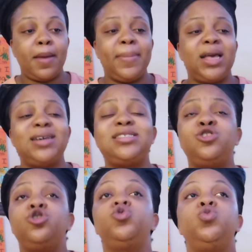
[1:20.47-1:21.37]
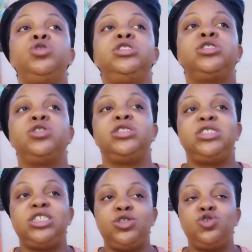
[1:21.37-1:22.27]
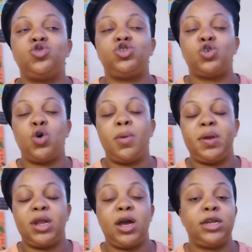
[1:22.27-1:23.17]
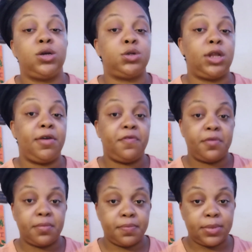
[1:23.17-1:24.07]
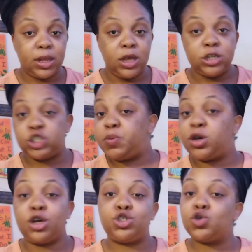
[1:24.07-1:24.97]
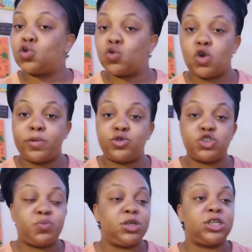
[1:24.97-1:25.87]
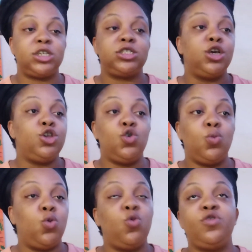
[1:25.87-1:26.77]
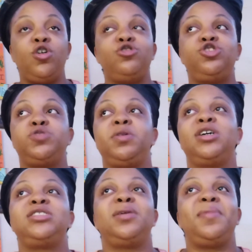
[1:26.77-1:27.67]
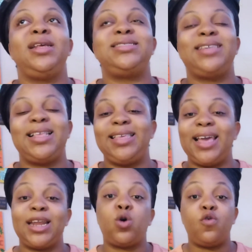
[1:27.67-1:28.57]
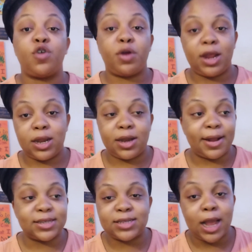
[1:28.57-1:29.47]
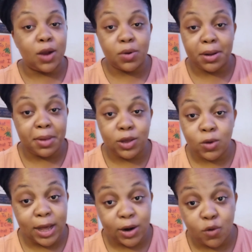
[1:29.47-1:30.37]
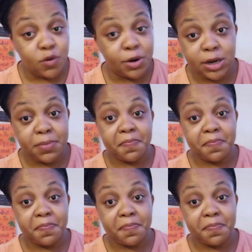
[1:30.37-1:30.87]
Because those wounds continue to show up in our adult life. Just because you grew up, just because you moved on, just because somebody said get over it, does not really mean you got over it.